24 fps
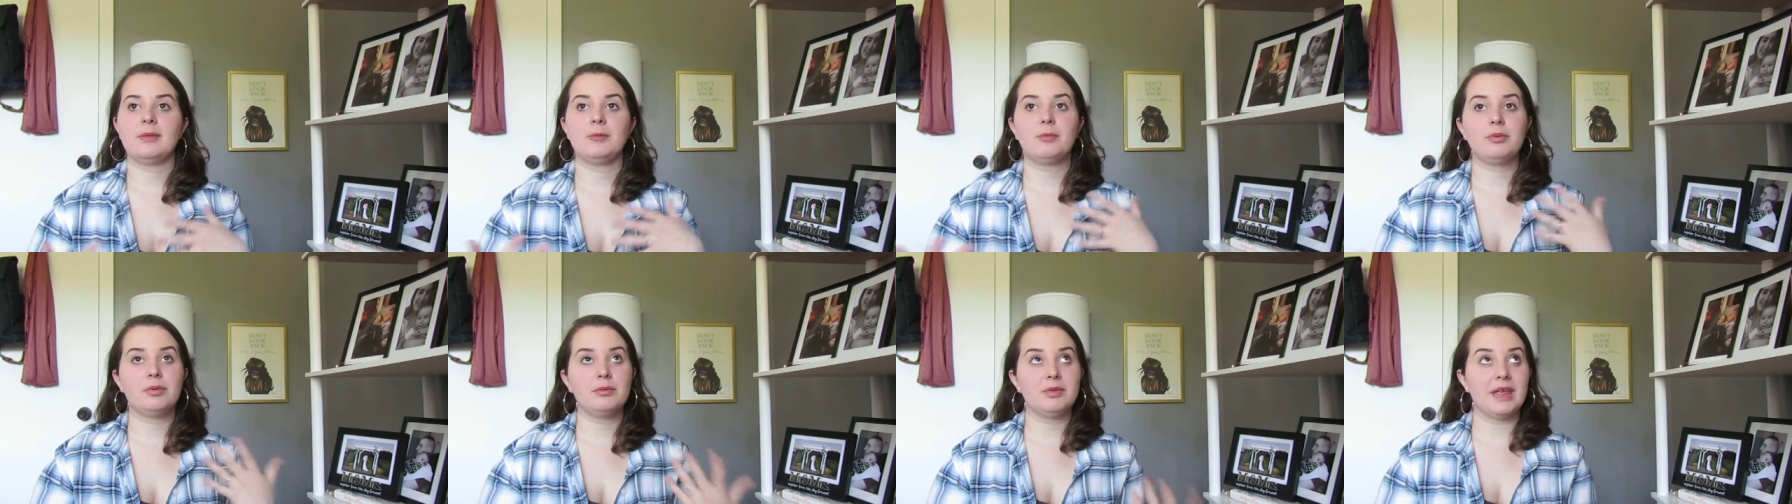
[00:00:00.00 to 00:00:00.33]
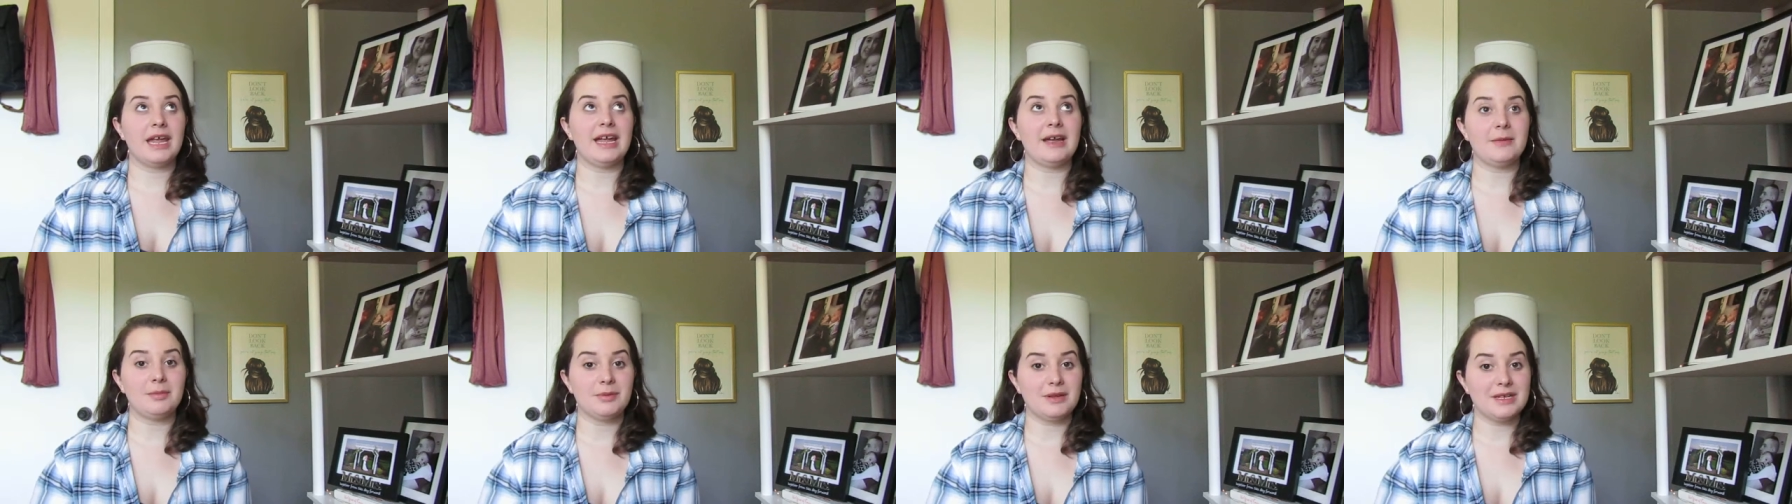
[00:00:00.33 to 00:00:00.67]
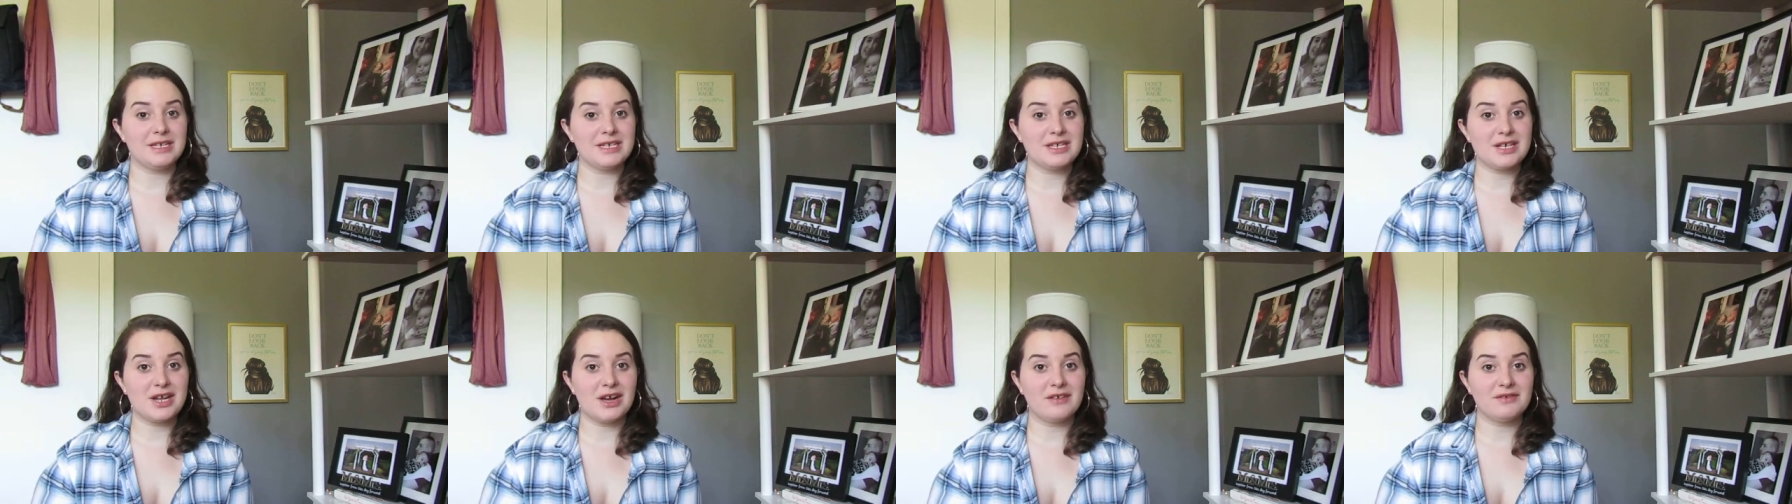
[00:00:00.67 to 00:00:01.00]
Thank a
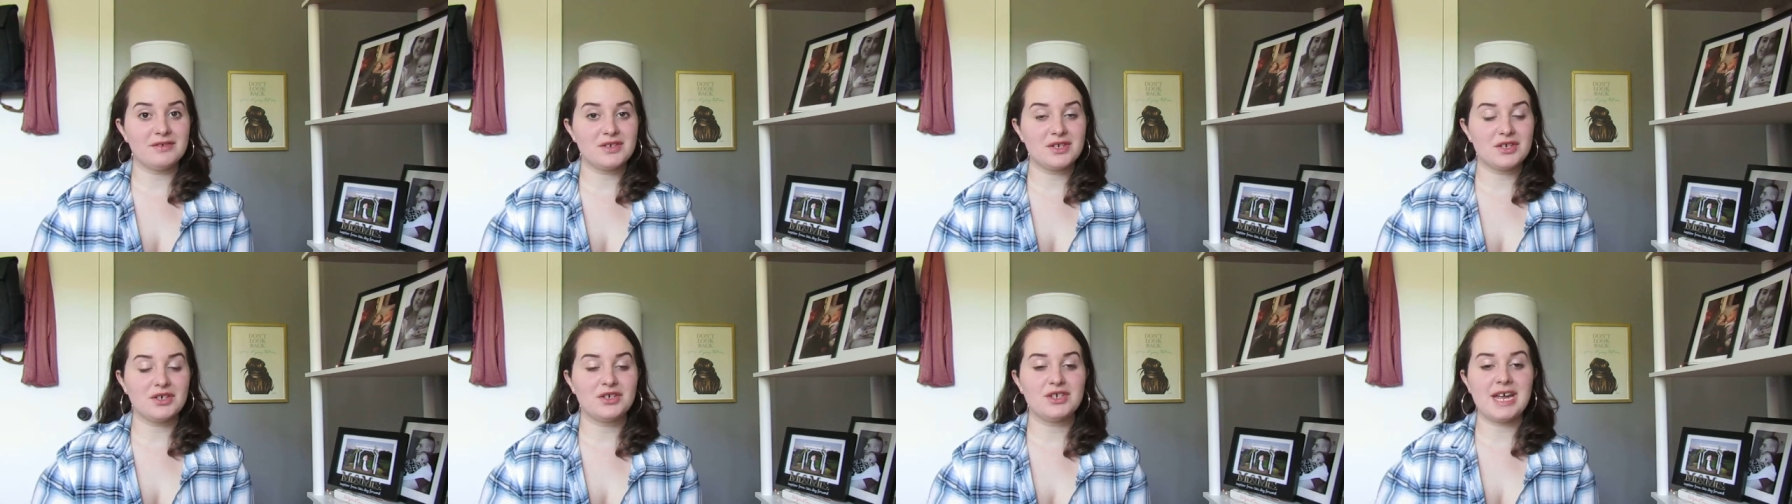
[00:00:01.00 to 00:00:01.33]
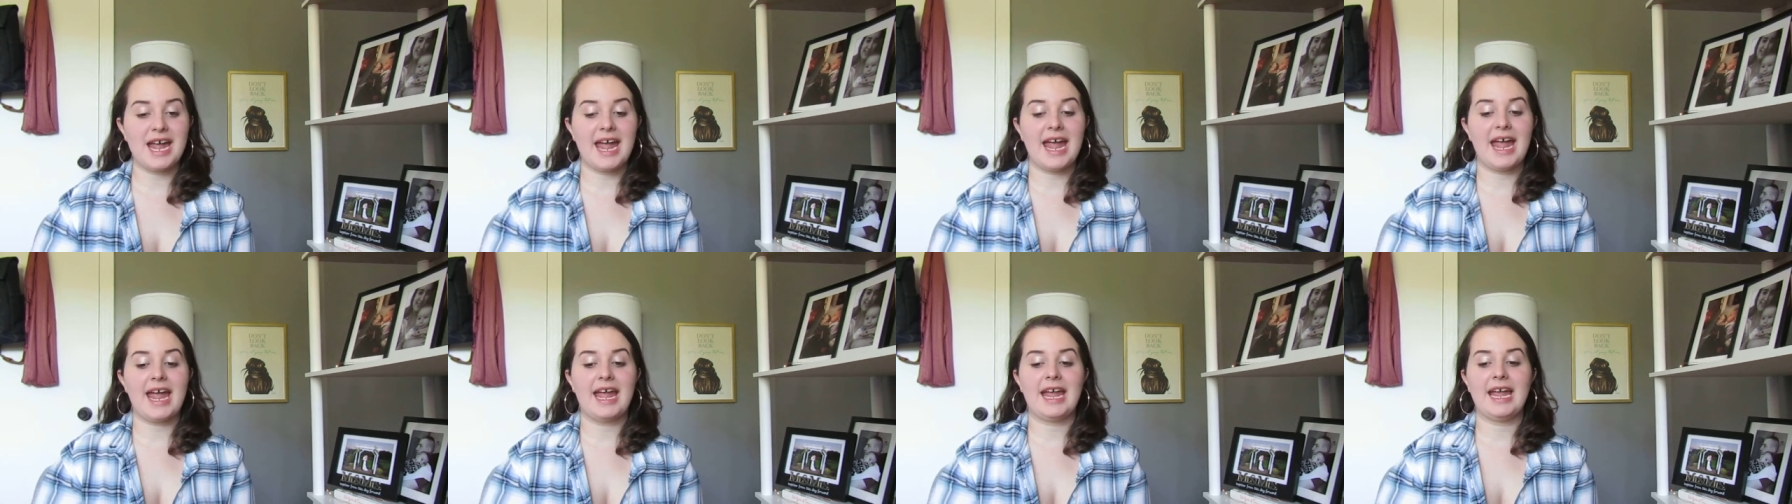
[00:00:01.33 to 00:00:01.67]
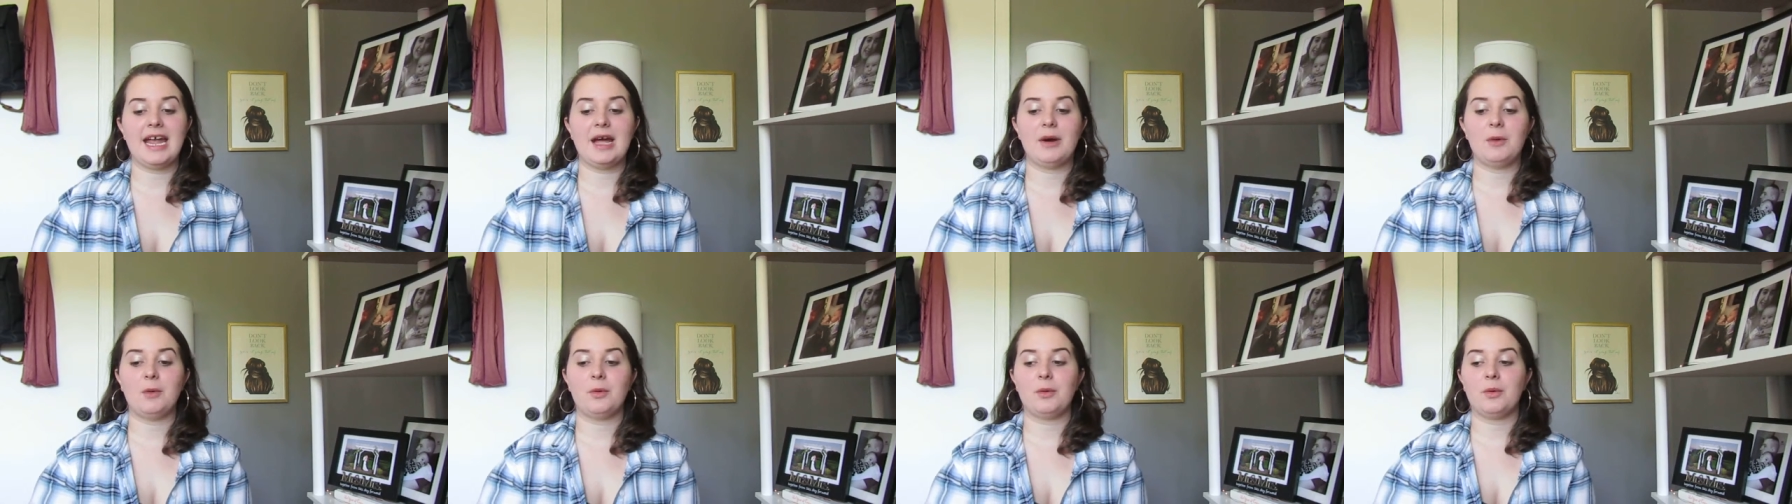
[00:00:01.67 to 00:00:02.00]
Police Officer
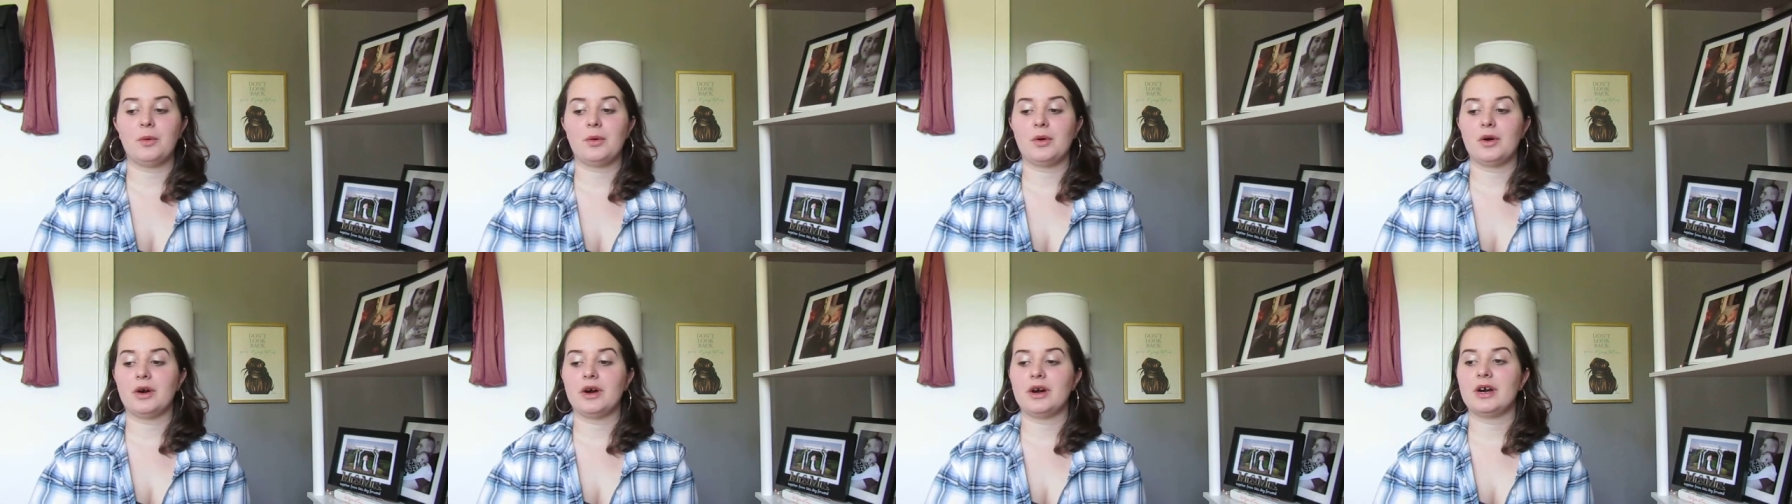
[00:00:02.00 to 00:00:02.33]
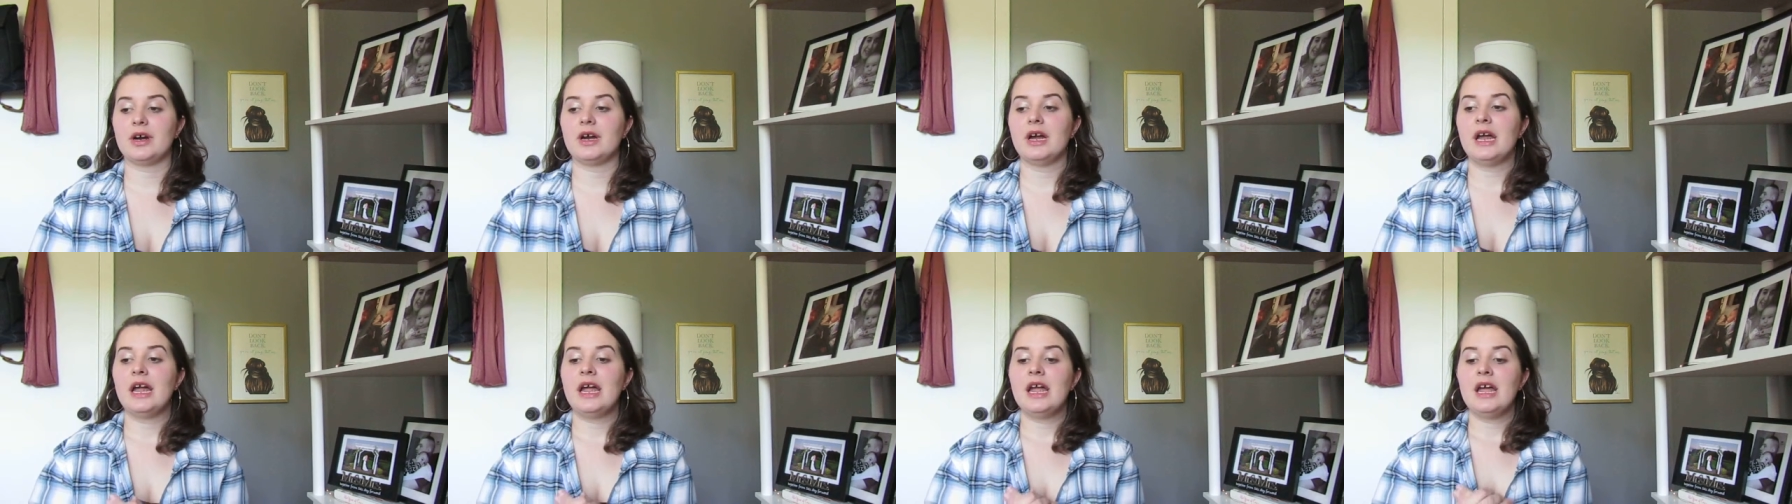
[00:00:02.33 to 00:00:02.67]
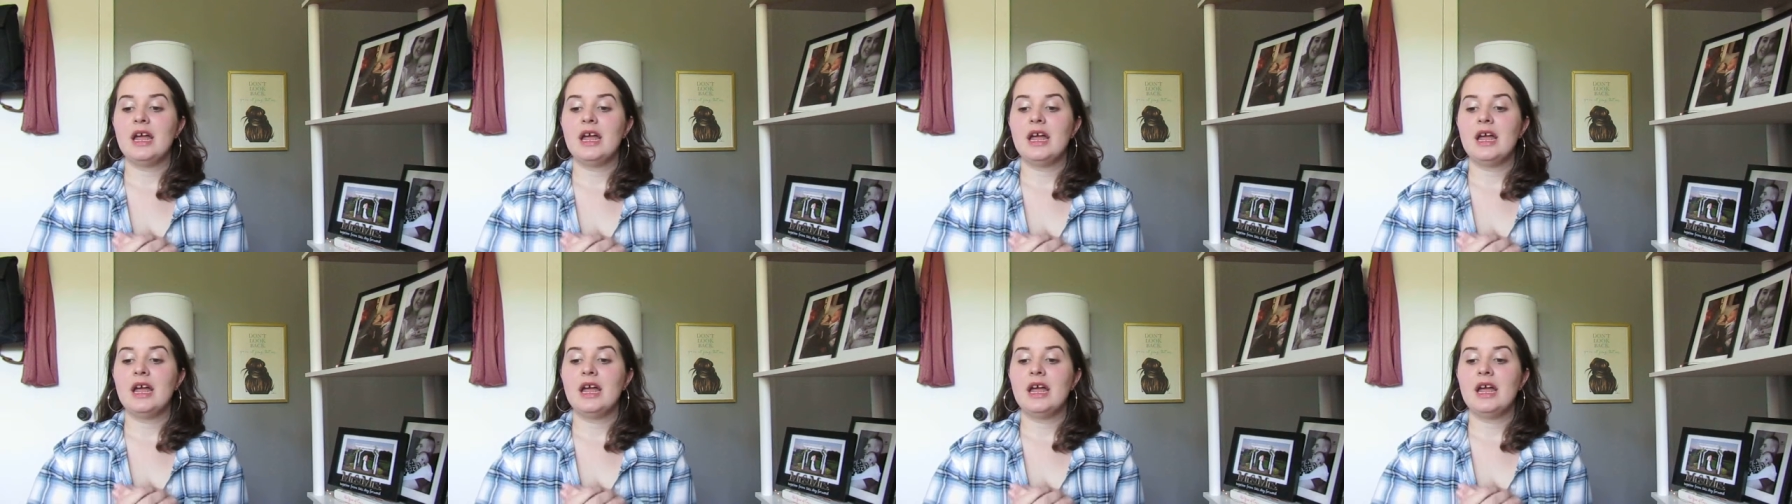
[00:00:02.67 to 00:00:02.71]
Day or